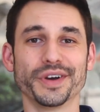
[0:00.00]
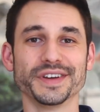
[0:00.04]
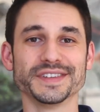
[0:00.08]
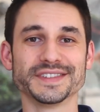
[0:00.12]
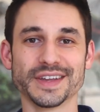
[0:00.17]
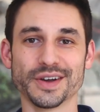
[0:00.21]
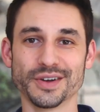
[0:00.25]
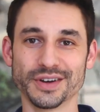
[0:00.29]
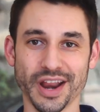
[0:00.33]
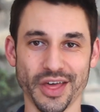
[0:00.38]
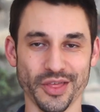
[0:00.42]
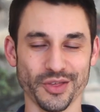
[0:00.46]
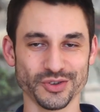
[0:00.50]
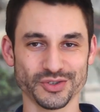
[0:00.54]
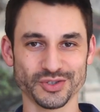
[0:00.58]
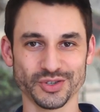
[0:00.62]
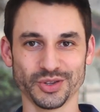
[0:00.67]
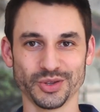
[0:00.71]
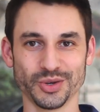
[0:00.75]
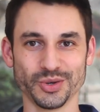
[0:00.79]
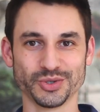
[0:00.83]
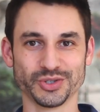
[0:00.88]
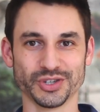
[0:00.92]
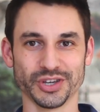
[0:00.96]
or is there another
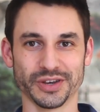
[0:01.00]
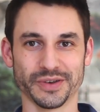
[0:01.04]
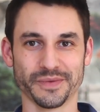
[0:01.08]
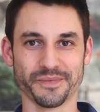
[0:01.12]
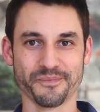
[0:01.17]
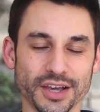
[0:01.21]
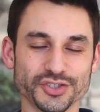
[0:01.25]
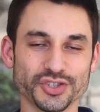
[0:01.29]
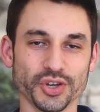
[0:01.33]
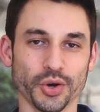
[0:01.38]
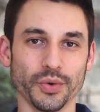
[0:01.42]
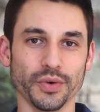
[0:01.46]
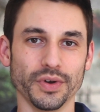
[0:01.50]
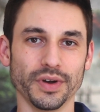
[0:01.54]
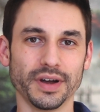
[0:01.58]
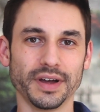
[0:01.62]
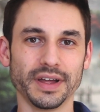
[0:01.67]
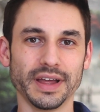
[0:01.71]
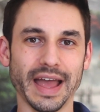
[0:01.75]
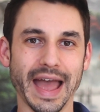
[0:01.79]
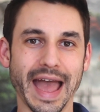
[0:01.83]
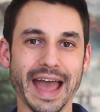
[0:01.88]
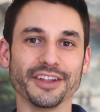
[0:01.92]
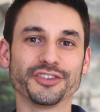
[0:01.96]
solution? So
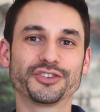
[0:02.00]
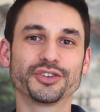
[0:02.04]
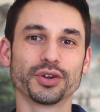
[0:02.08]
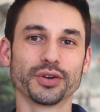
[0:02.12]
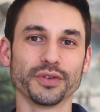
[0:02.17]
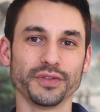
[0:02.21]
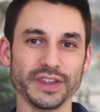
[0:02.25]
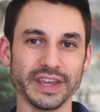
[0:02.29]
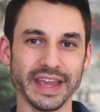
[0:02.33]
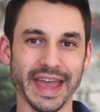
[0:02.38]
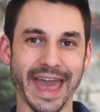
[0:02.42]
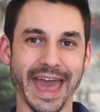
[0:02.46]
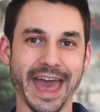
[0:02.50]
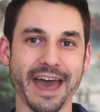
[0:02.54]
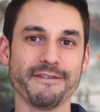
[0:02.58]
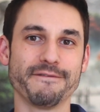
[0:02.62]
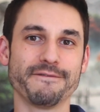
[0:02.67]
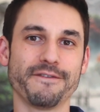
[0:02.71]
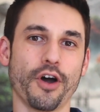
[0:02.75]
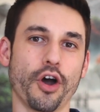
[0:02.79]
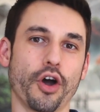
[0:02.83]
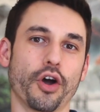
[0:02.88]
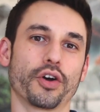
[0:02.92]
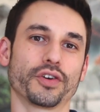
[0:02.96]
enter the
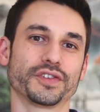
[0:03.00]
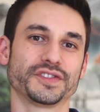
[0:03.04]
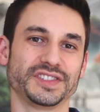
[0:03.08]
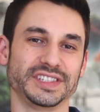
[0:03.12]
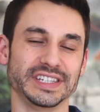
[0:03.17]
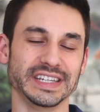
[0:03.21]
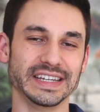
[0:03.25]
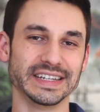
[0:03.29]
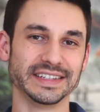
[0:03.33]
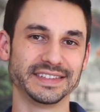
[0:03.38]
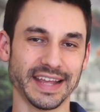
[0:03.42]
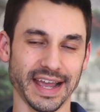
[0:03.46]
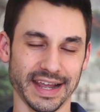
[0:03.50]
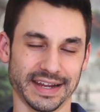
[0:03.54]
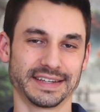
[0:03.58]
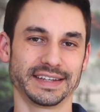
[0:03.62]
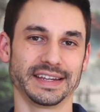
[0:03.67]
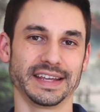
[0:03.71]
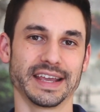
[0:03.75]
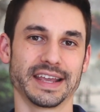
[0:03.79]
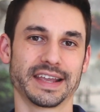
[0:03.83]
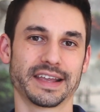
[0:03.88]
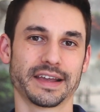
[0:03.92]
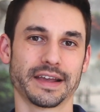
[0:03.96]
FRC
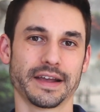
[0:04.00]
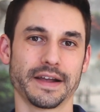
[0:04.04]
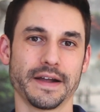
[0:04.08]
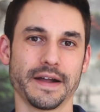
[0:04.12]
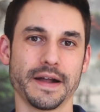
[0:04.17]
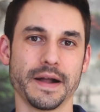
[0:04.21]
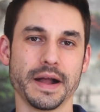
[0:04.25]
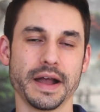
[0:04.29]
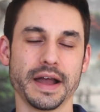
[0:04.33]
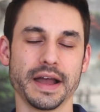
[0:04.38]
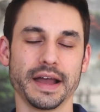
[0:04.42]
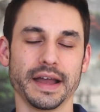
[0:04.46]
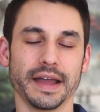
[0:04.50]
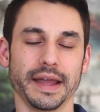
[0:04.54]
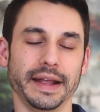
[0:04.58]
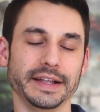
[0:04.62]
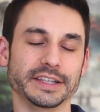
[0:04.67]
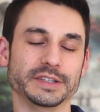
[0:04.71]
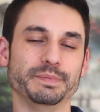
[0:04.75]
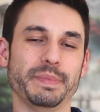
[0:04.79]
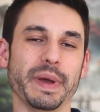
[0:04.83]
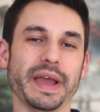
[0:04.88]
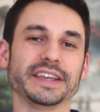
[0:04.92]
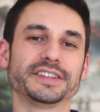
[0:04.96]
technique.
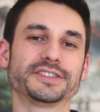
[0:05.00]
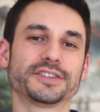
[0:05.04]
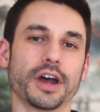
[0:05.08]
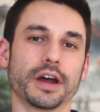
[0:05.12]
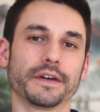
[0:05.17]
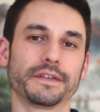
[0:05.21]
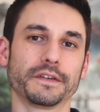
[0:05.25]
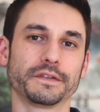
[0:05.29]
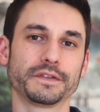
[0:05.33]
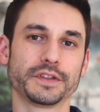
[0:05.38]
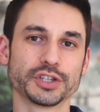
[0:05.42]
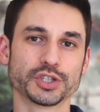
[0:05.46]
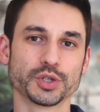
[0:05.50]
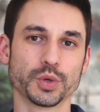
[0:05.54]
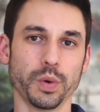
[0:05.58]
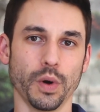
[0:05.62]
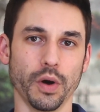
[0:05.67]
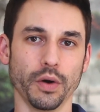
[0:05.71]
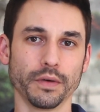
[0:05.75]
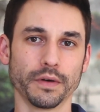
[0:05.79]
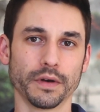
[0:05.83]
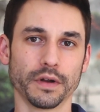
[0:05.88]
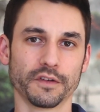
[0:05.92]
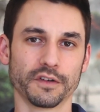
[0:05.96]
It's based off of this
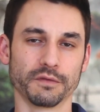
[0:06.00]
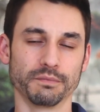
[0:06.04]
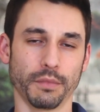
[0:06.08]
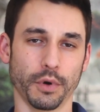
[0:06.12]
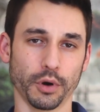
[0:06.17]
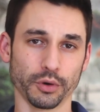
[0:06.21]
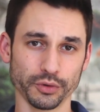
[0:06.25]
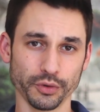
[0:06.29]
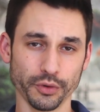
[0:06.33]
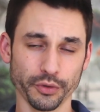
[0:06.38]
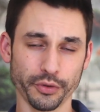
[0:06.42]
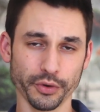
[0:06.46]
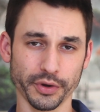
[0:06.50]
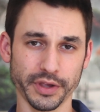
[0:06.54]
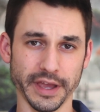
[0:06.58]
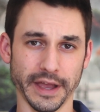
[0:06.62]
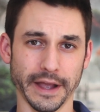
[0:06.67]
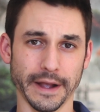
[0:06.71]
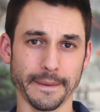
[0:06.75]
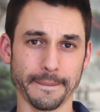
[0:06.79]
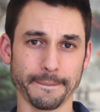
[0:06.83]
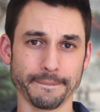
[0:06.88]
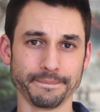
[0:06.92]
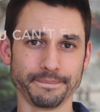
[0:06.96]
quote from Martin Luther
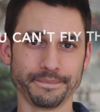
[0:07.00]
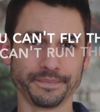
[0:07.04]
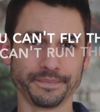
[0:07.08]
King,